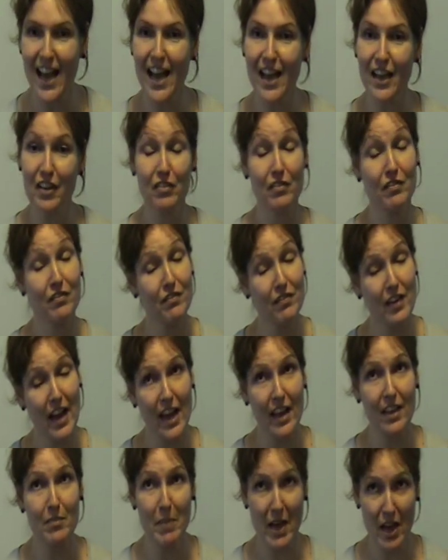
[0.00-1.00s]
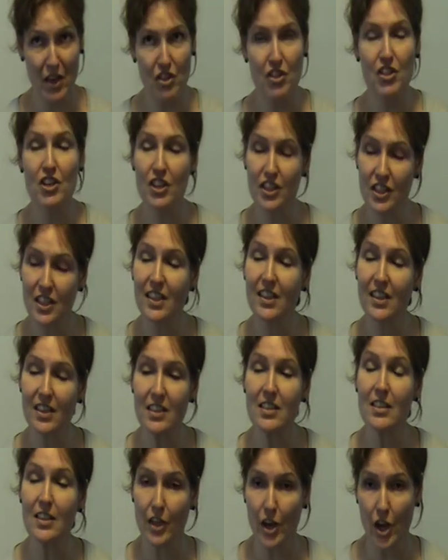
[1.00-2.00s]
in fact, about 30
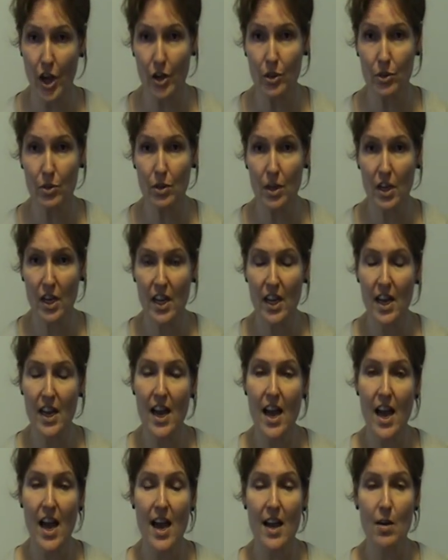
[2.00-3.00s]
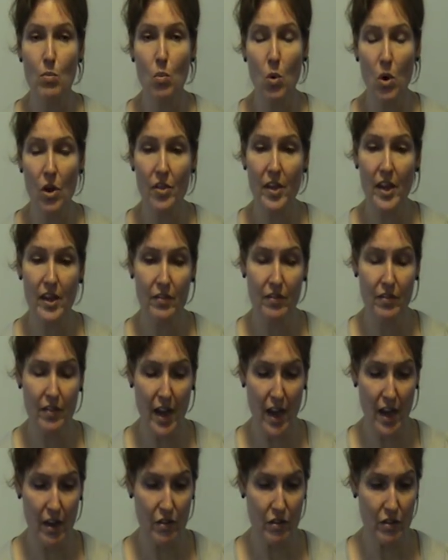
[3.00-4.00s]
years ago. And what they
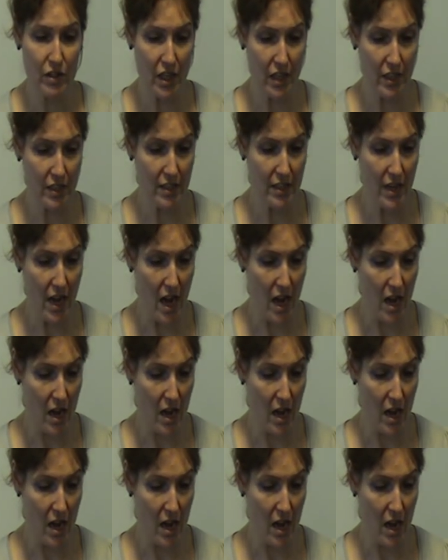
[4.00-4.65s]
found is